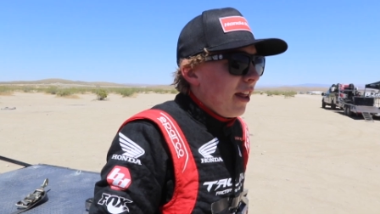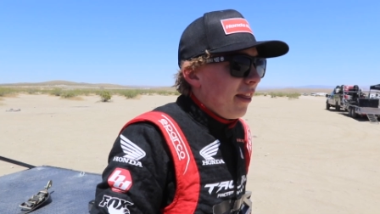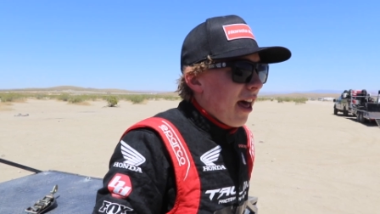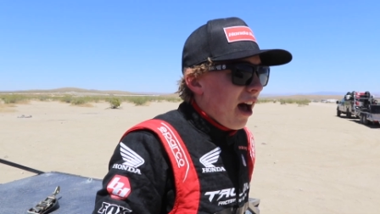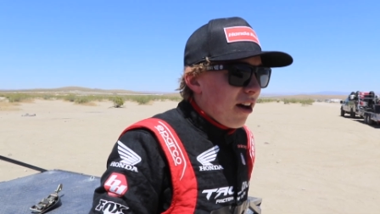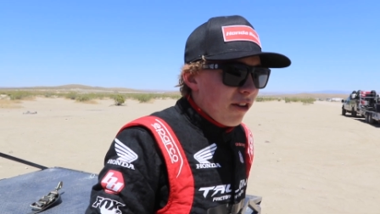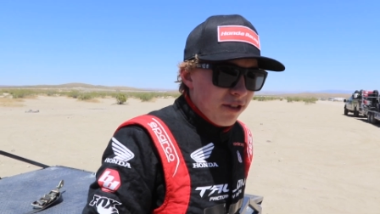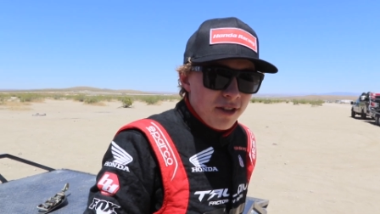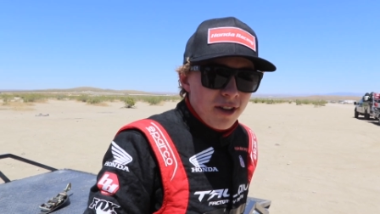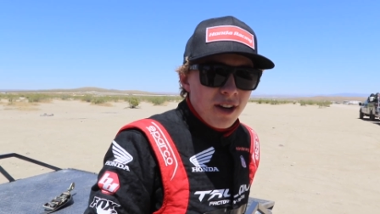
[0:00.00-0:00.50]

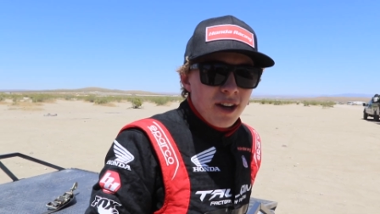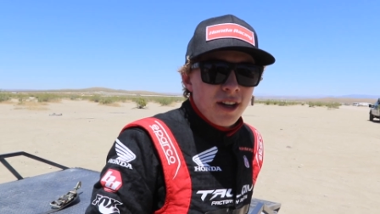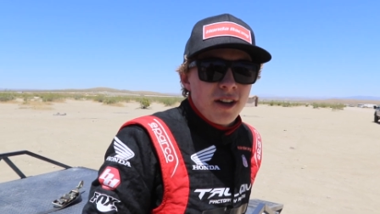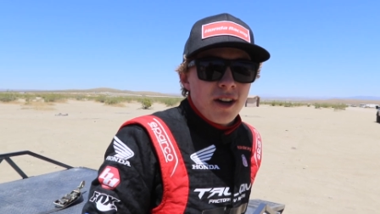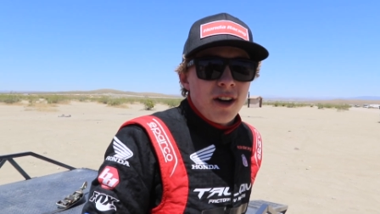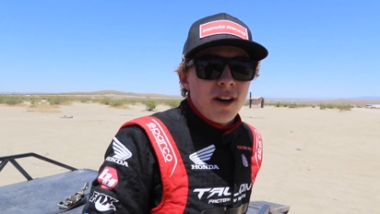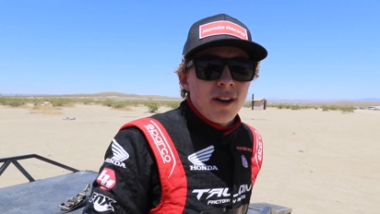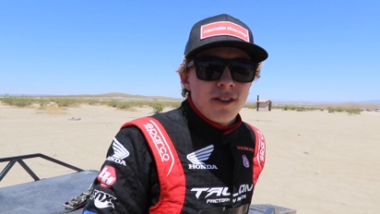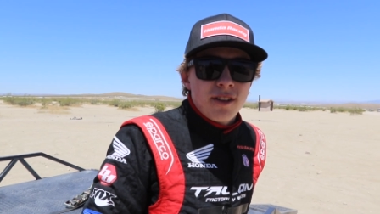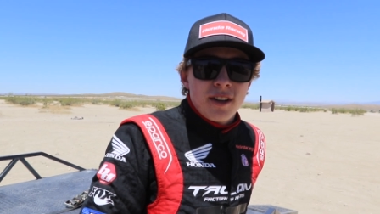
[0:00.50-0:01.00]
That was good.
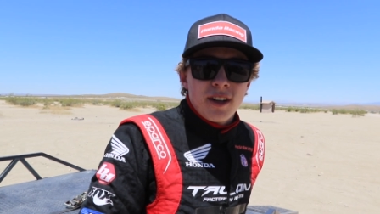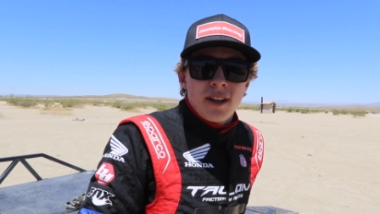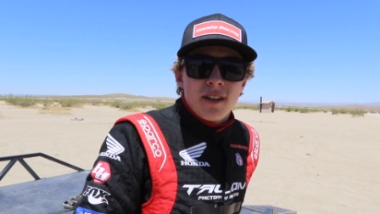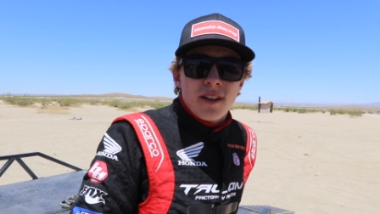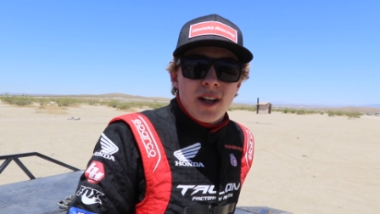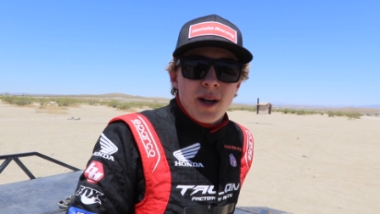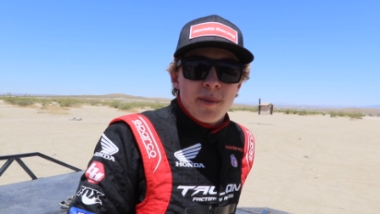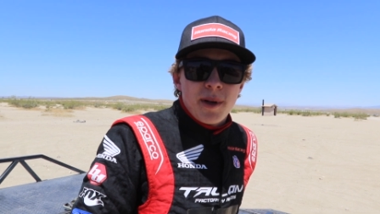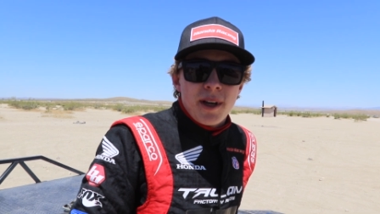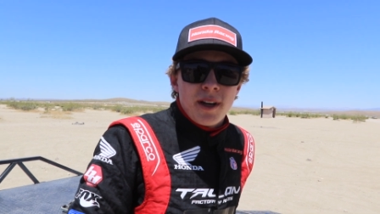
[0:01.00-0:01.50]
Car's getting a
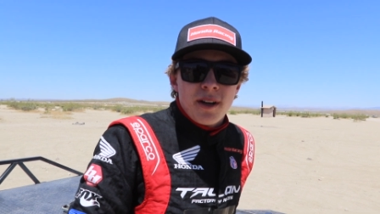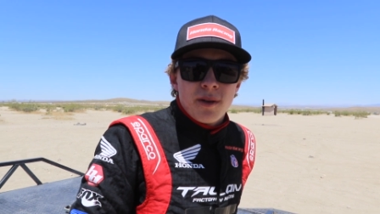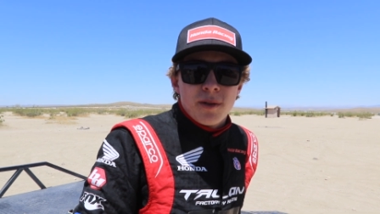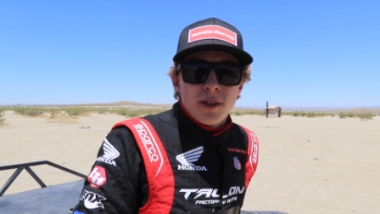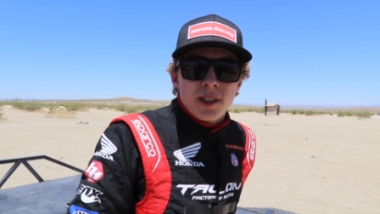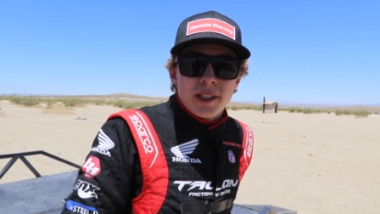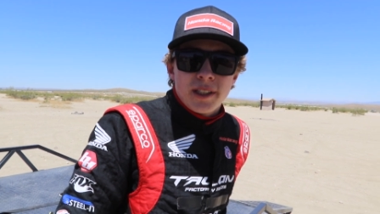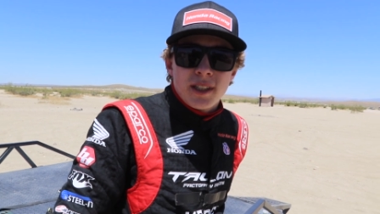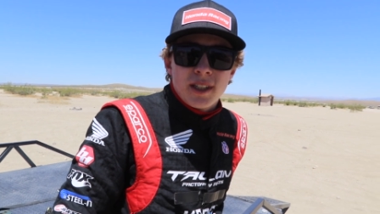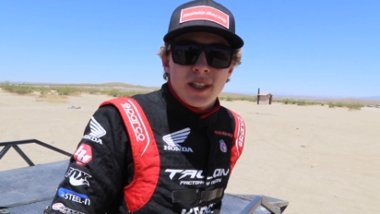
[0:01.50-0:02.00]
lot better.
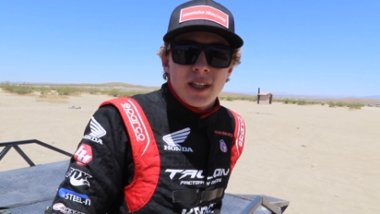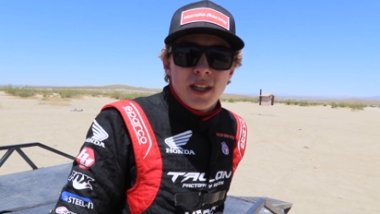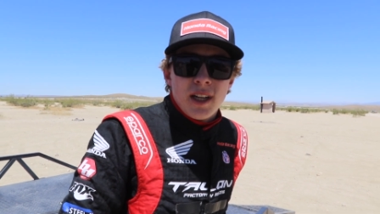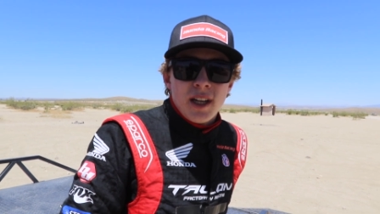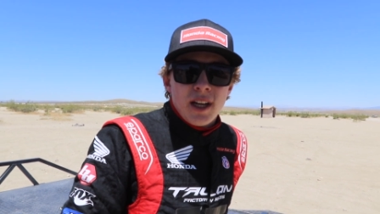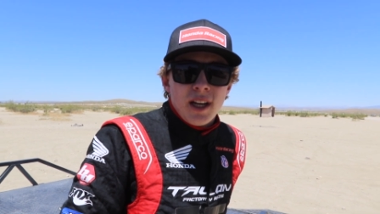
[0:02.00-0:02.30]
We're just,